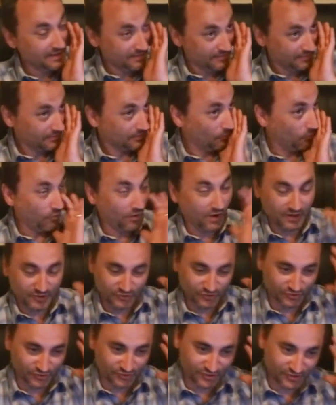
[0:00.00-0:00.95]
the
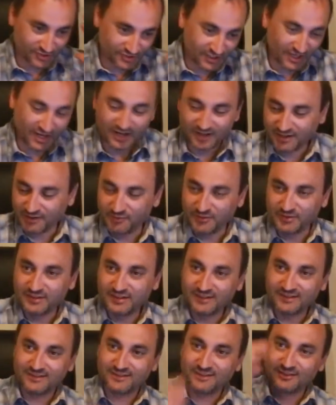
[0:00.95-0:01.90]
washer's stuck. I mean,
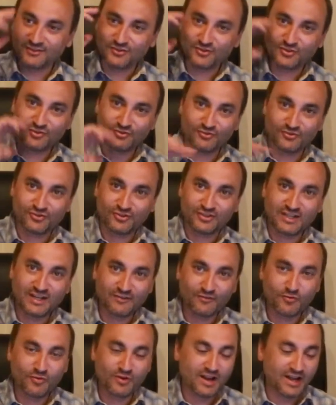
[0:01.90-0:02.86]
this is shooting shit
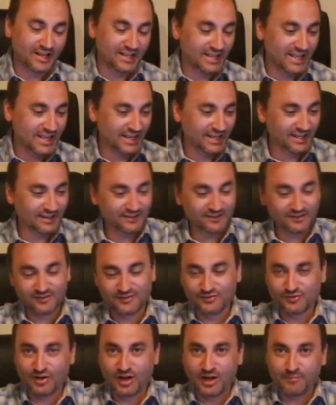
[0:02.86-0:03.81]
everywhere. I can't get it to
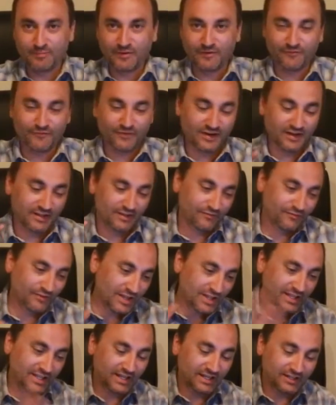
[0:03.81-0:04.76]
stop. I
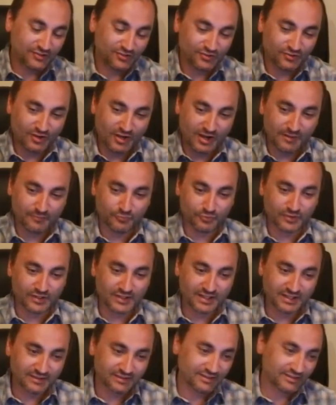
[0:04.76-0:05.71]
finally got it stopped. We
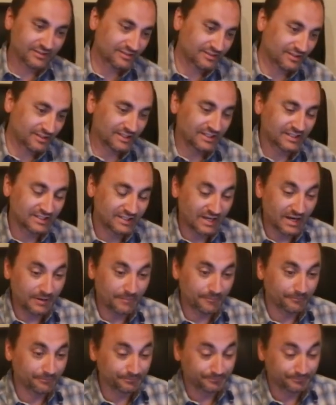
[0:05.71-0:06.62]
get this cleaned up.